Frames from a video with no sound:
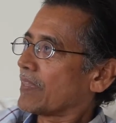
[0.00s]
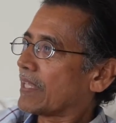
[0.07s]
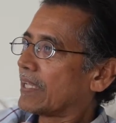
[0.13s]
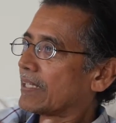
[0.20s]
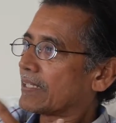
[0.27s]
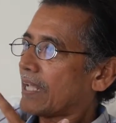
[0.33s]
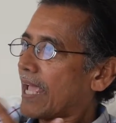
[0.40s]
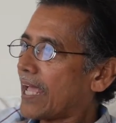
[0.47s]

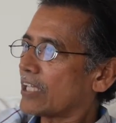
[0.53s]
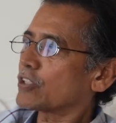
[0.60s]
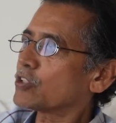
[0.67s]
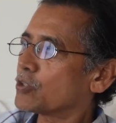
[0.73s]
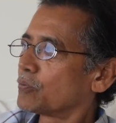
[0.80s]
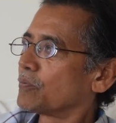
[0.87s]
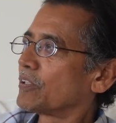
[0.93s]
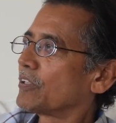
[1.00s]
It has
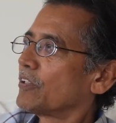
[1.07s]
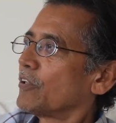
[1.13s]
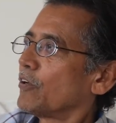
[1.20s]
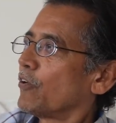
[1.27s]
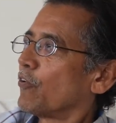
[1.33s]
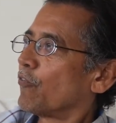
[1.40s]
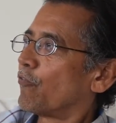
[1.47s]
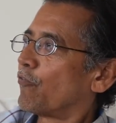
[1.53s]
to be
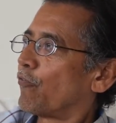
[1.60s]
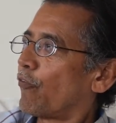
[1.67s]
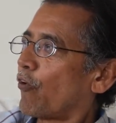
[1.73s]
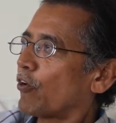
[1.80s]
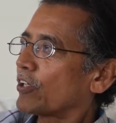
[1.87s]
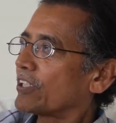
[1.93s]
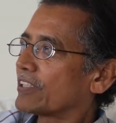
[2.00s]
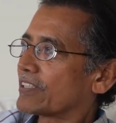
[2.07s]

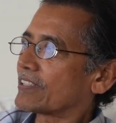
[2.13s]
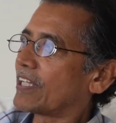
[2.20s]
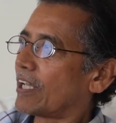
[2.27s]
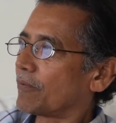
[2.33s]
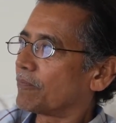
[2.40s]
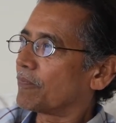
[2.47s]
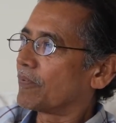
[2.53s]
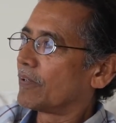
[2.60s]
for
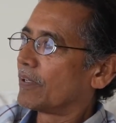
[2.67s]
itself,